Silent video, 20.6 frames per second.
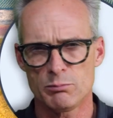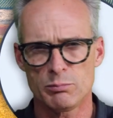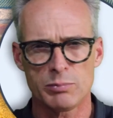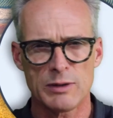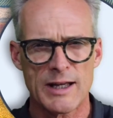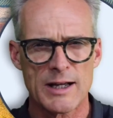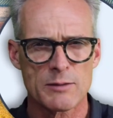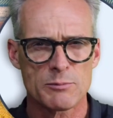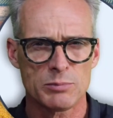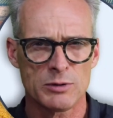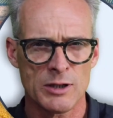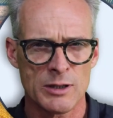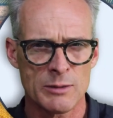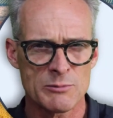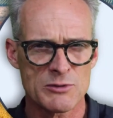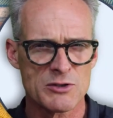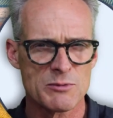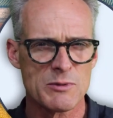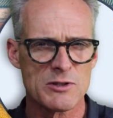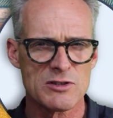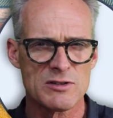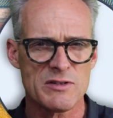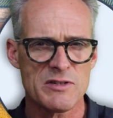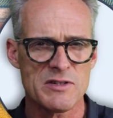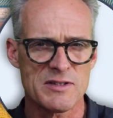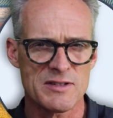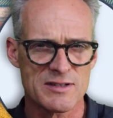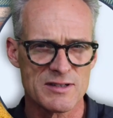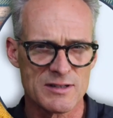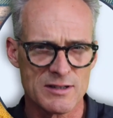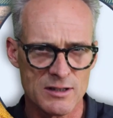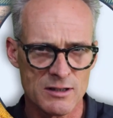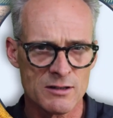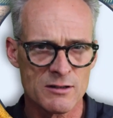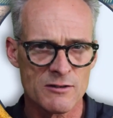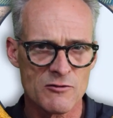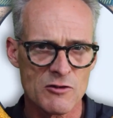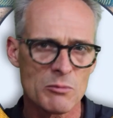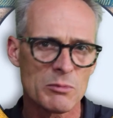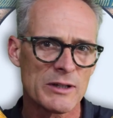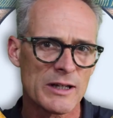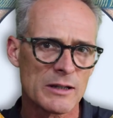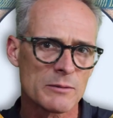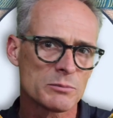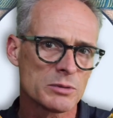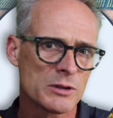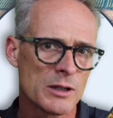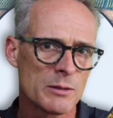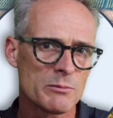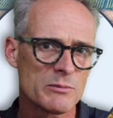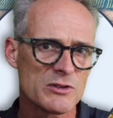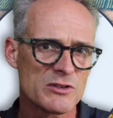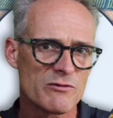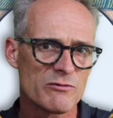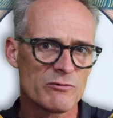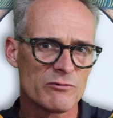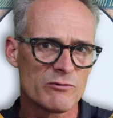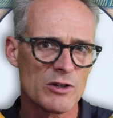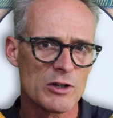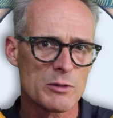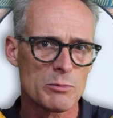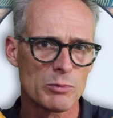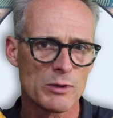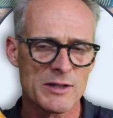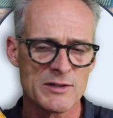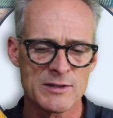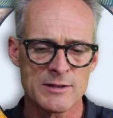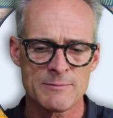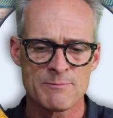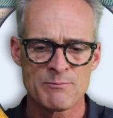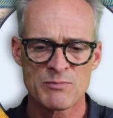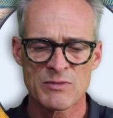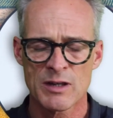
Black plum, especially the skin of the black plum, is very present.